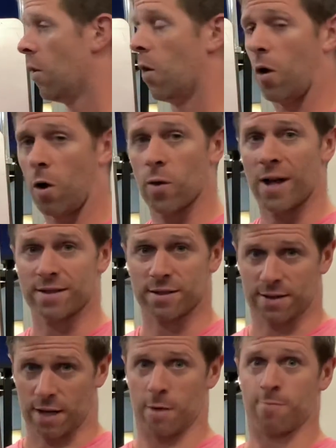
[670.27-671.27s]
All that to
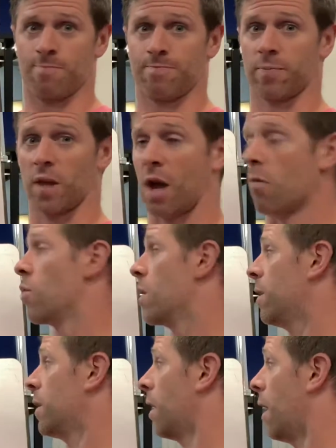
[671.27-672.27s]
say, I
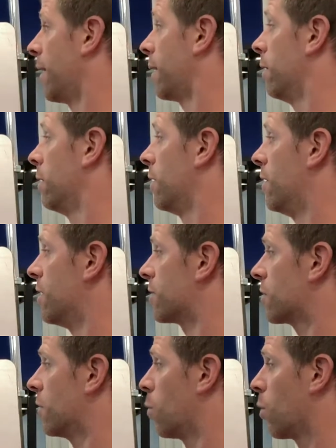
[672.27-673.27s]
really like
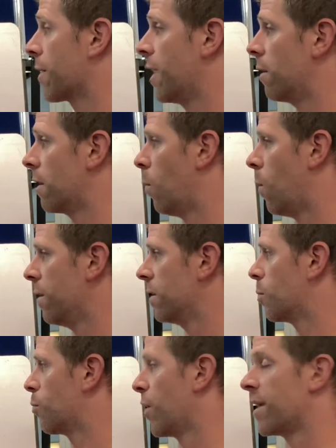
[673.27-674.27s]
this workout, and I wanted to
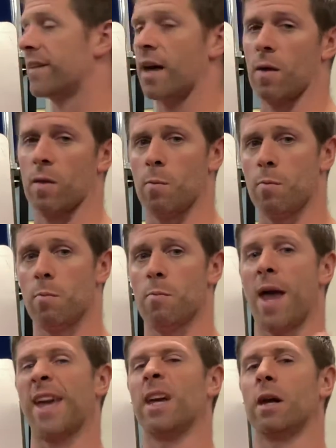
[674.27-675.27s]
break down the
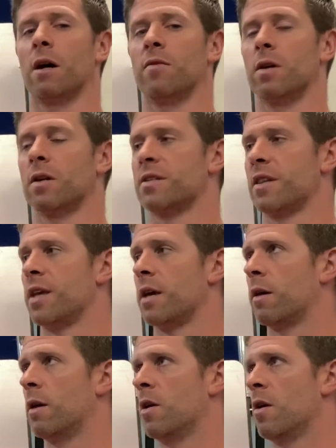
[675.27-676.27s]
making of it, because I think
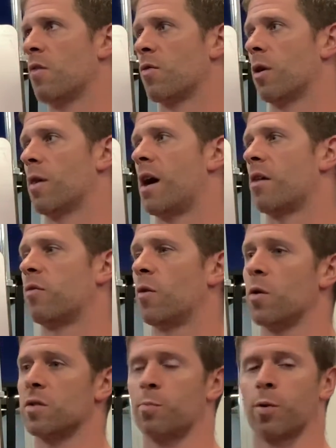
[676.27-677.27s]
for a lot of
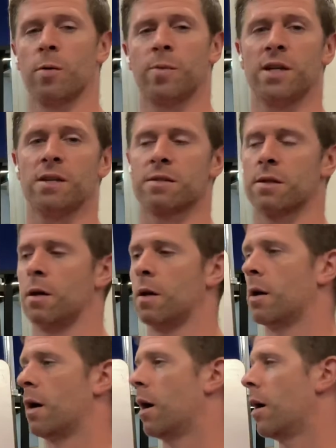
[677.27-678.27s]
folks, burpees
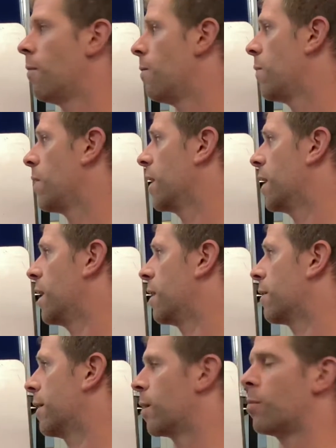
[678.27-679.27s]
and
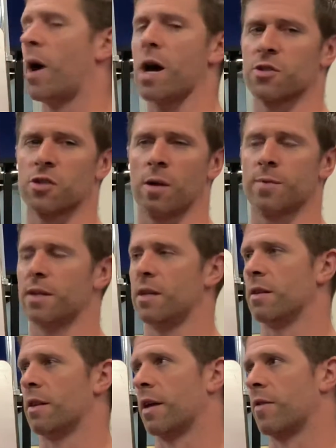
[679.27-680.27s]
like box jumps
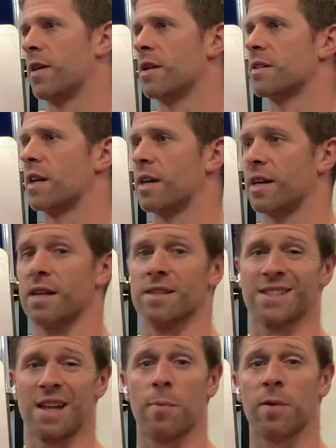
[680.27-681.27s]
and like things that can get
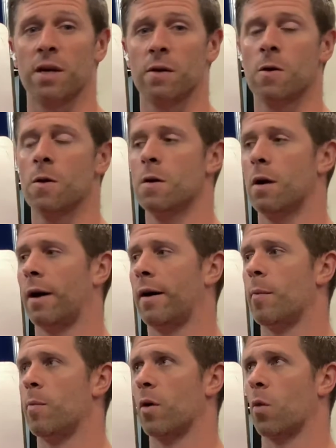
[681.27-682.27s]
sloppy
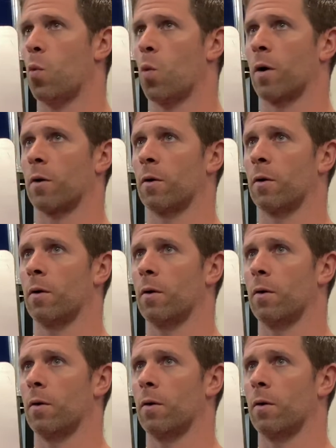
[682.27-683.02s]
were